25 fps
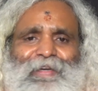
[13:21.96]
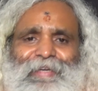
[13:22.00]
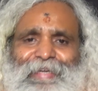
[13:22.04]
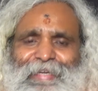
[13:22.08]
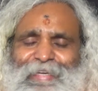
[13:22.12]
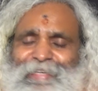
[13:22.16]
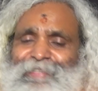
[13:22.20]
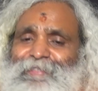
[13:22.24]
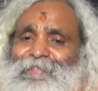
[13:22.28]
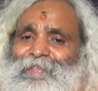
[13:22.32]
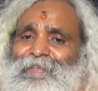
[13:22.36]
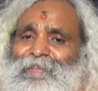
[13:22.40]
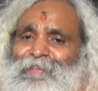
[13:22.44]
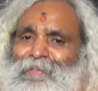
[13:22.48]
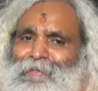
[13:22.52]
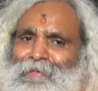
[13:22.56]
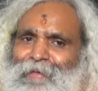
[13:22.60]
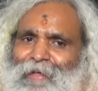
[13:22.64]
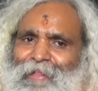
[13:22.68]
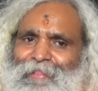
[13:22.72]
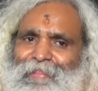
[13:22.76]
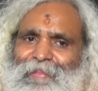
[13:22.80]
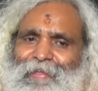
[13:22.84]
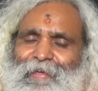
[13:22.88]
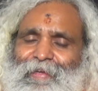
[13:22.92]
is
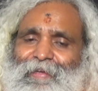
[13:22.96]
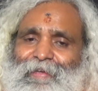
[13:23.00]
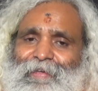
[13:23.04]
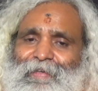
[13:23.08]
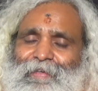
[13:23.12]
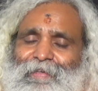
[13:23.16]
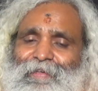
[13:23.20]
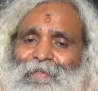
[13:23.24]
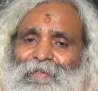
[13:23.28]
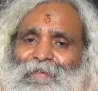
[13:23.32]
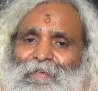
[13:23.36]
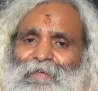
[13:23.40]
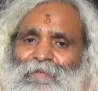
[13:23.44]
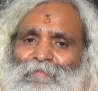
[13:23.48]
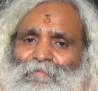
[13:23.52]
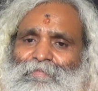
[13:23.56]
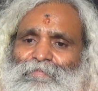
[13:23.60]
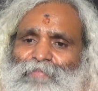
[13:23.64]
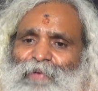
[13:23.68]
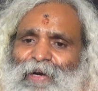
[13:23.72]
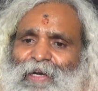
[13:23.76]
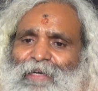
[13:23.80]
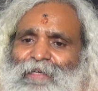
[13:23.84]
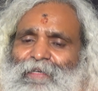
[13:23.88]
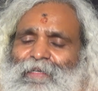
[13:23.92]
nothing
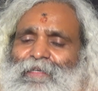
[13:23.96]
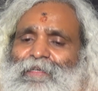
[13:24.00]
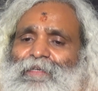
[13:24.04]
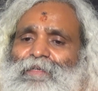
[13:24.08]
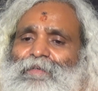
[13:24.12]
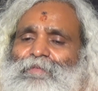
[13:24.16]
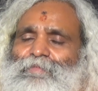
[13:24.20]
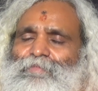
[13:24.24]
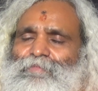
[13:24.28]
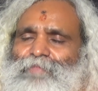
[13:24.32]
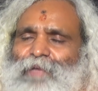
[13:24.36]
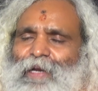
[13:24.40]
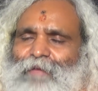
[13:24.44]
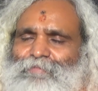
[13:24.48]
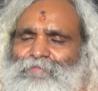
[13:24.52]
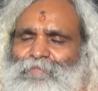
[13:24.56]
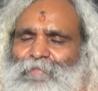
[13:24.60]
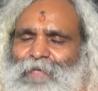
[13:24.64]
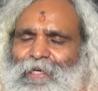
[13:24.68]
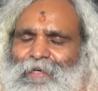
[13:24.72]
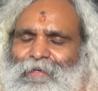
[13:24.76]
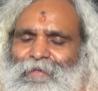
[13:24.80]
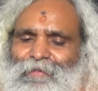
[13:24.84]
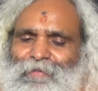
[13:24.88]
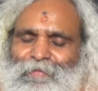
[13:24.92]
but
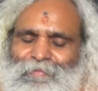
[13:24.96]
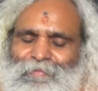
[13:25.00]
Brahman.